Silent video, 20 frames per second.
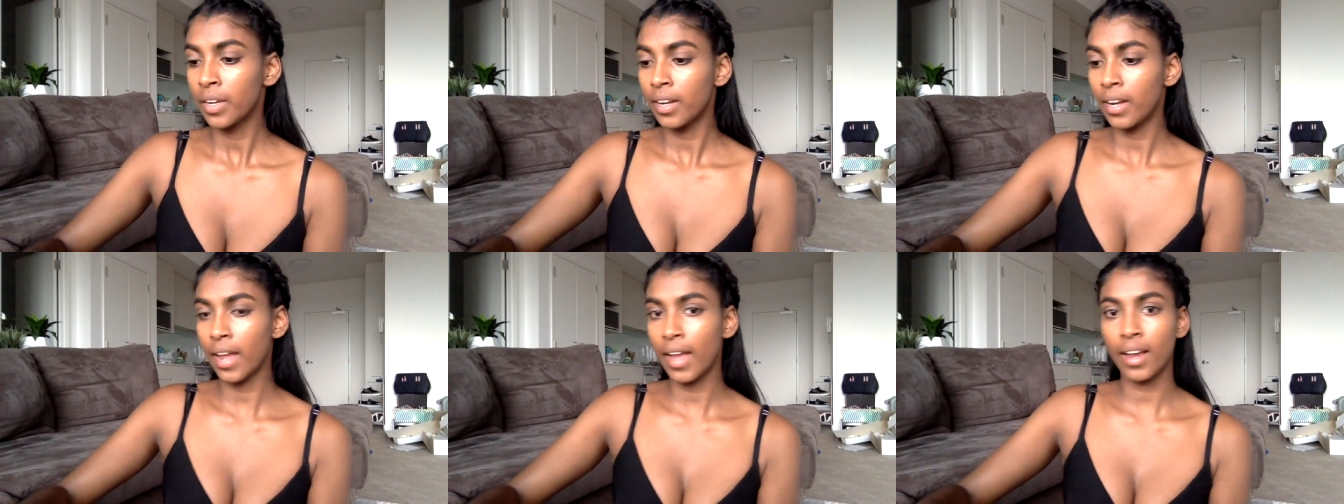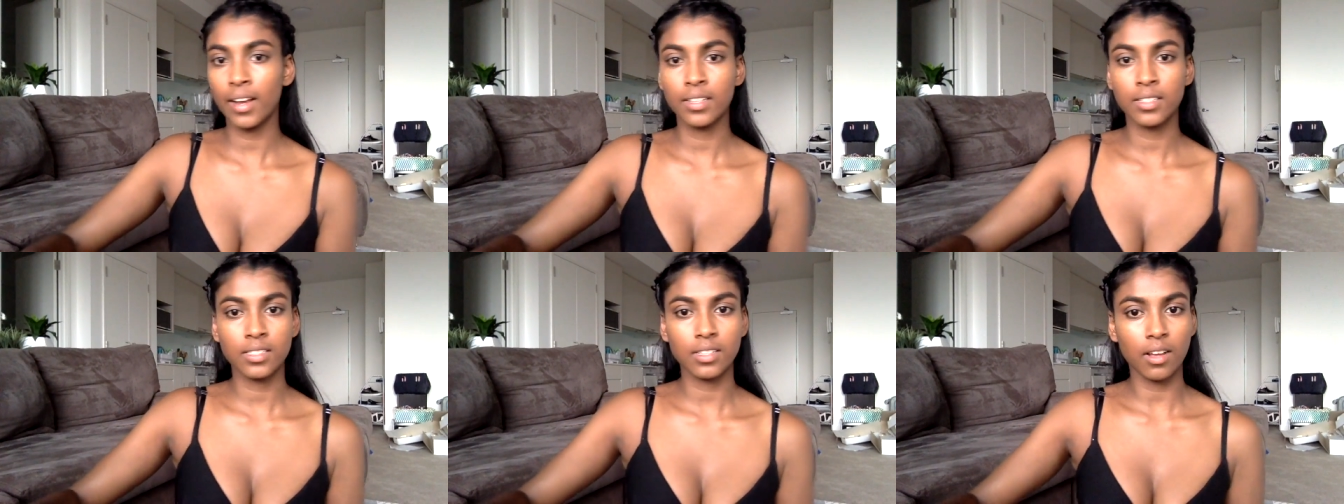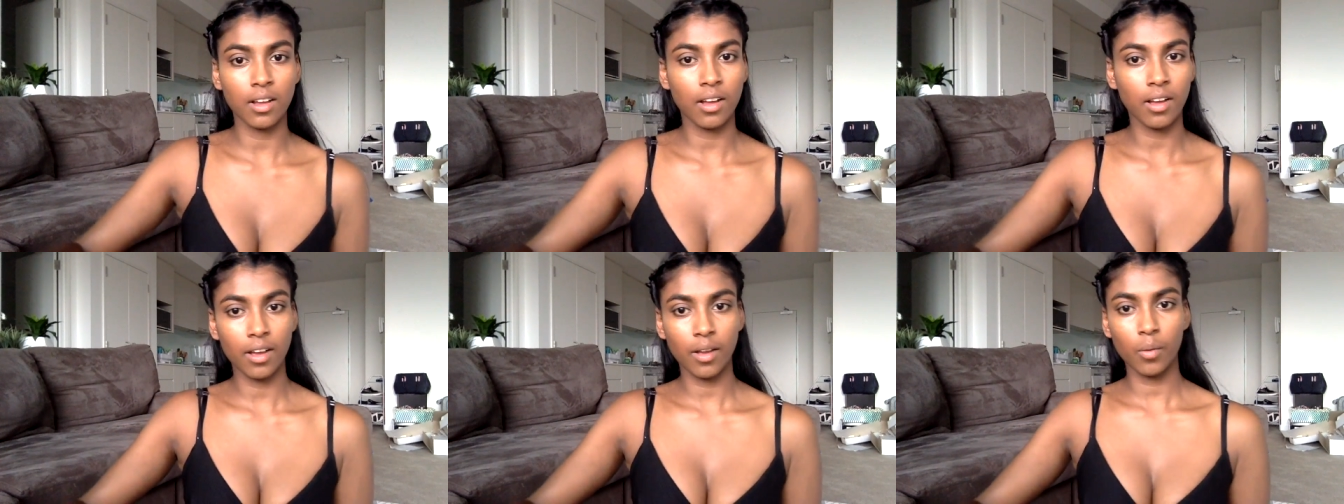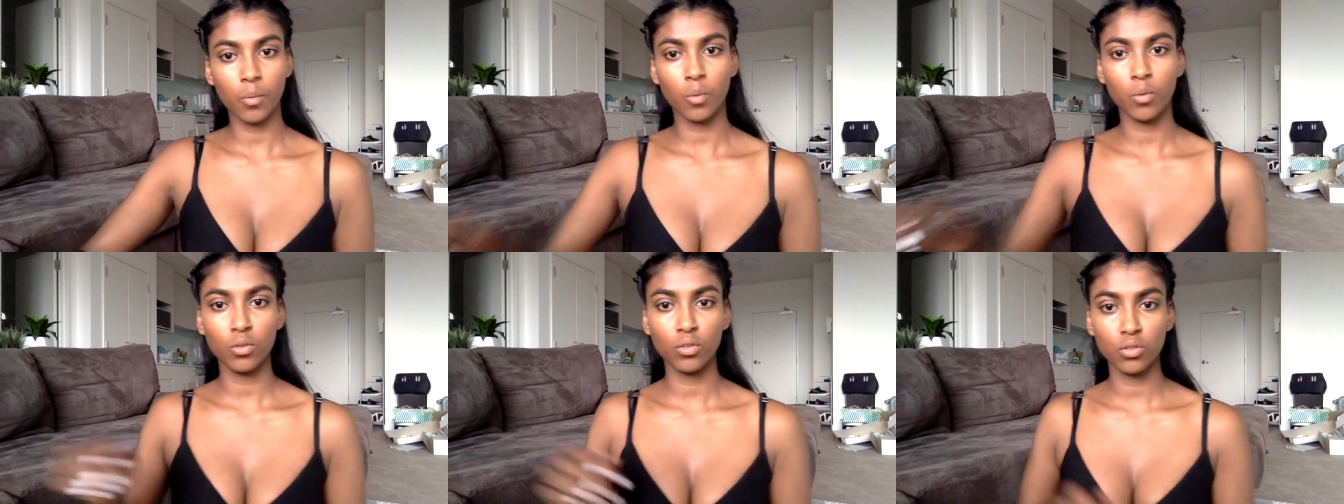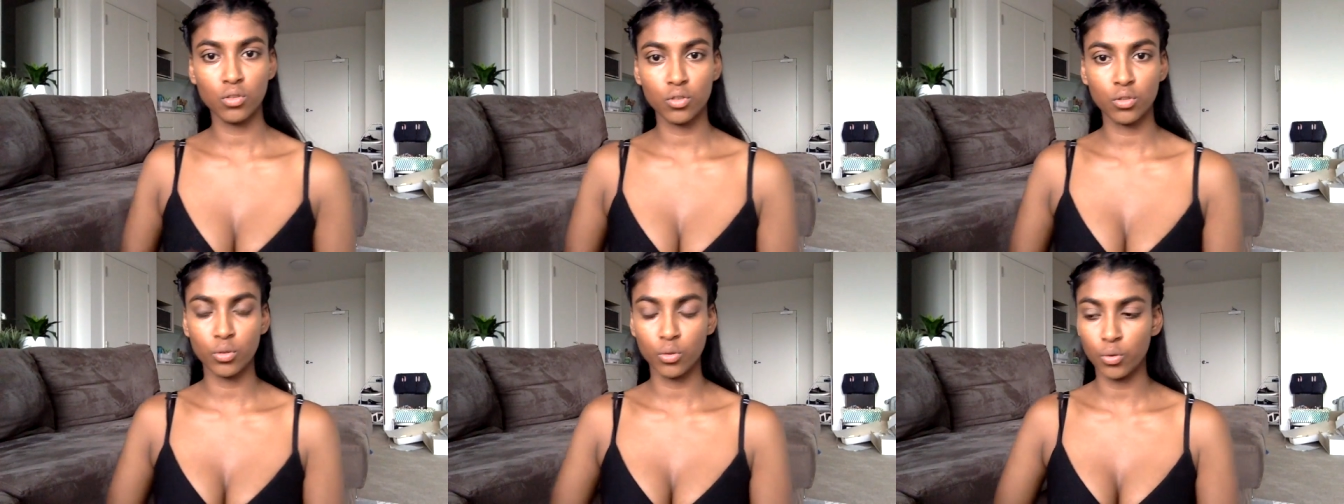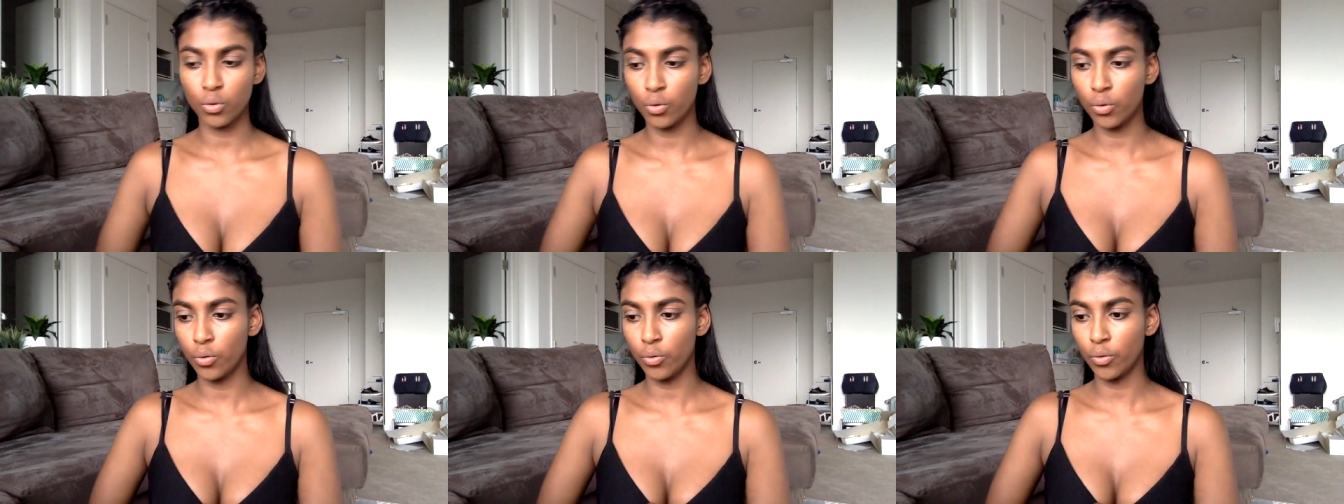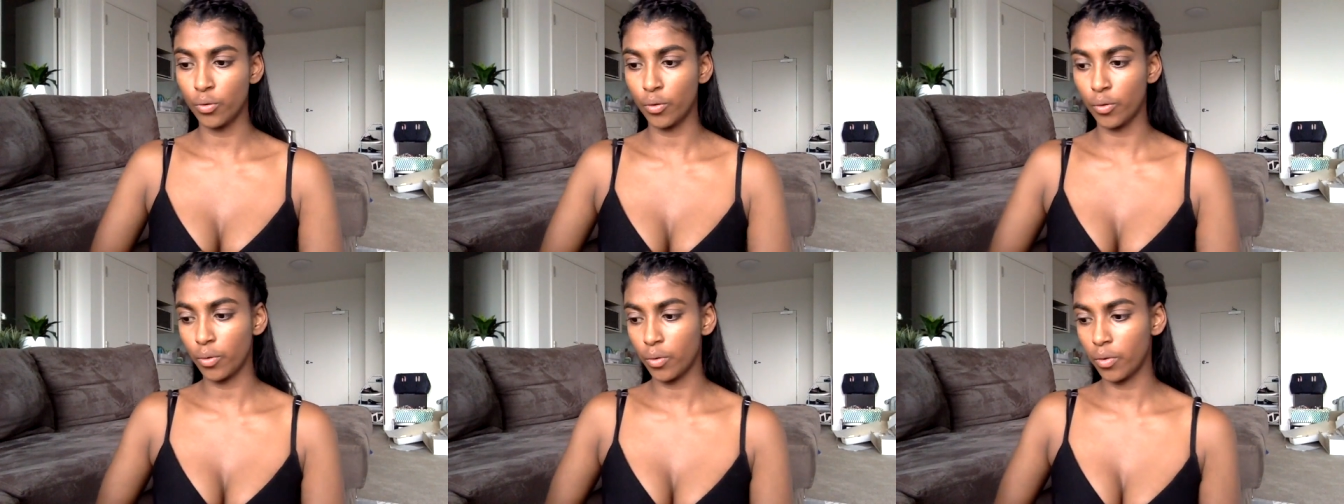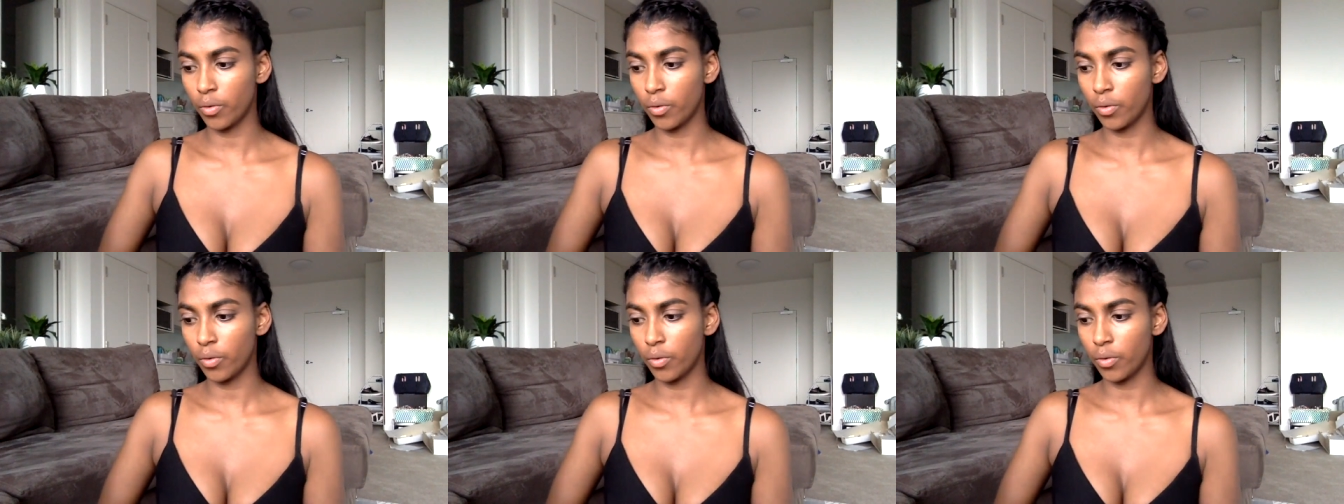Next, I want to